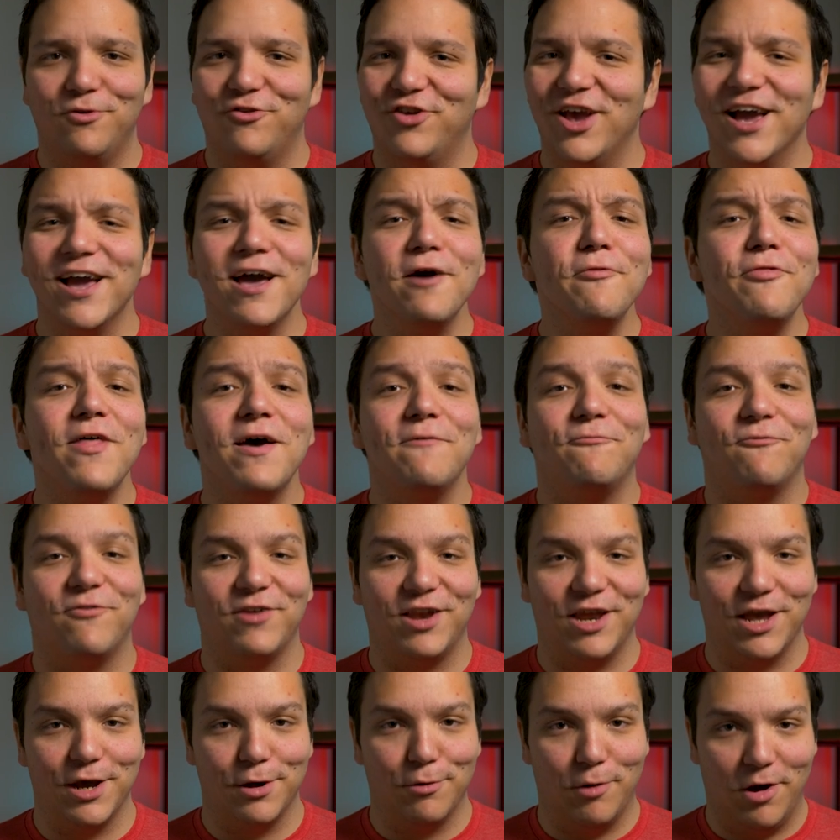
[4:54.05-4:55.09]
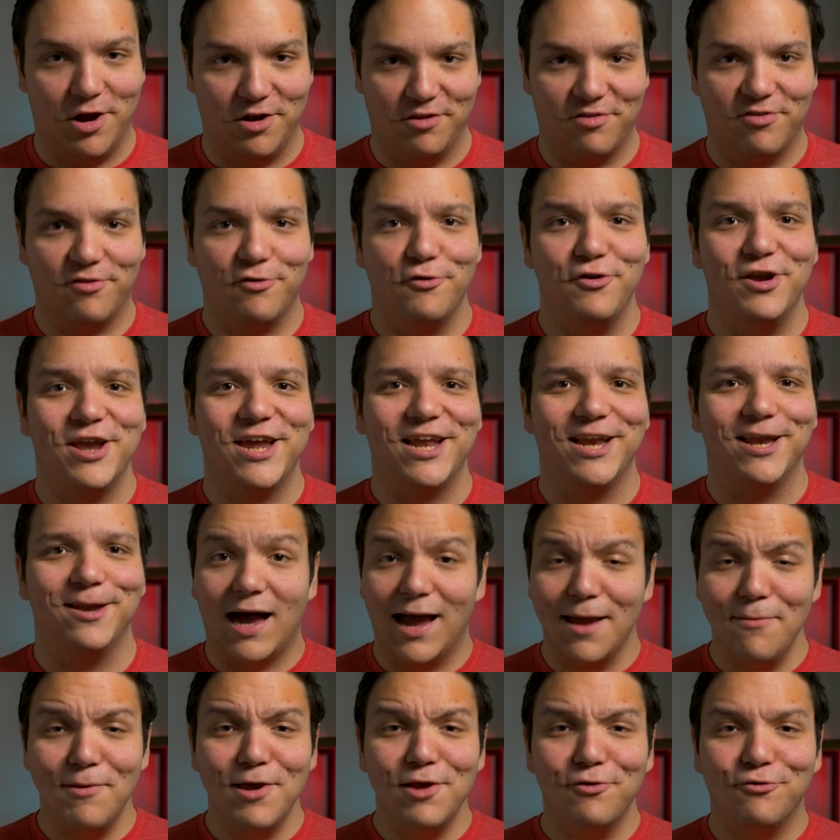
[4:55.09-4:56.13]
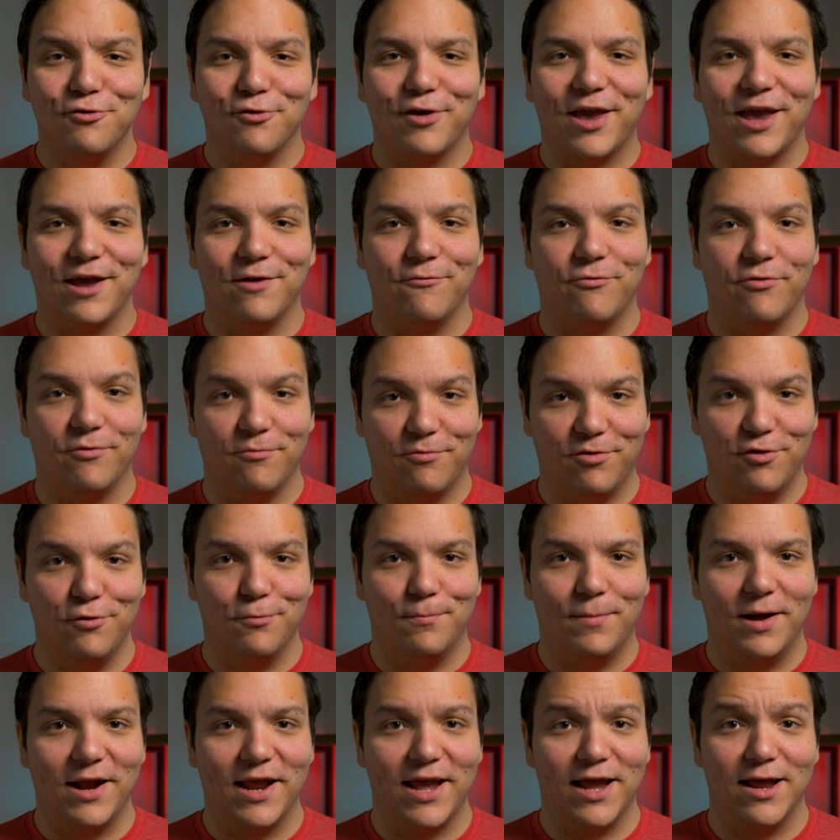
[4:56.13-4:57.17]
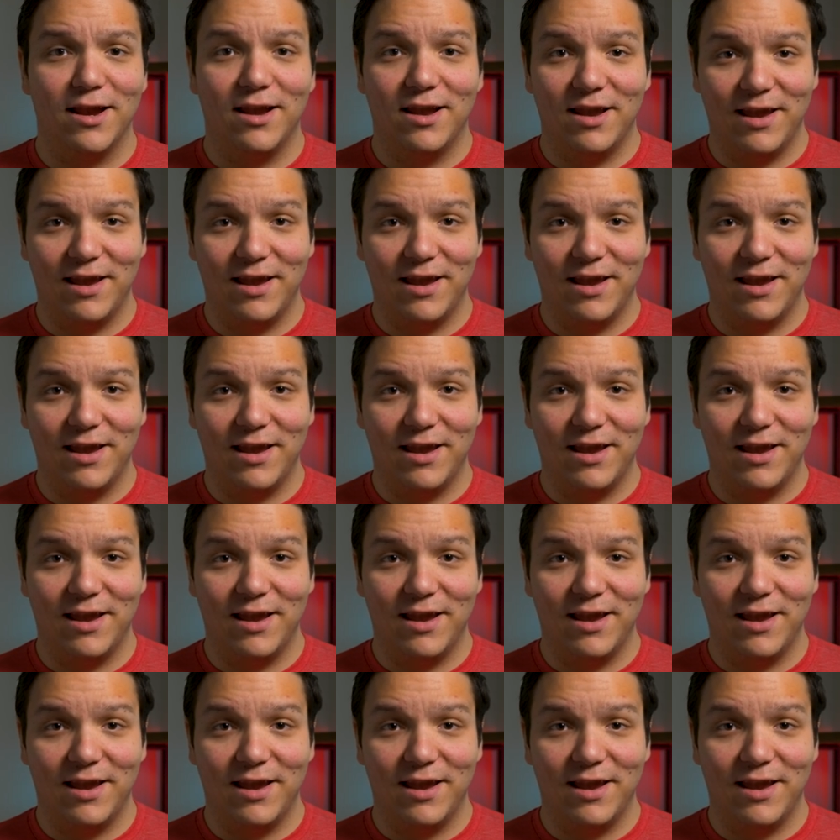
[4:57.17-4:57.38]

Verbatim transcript: Check out that video on screen. I'm Andrew Can from TubeBuddy.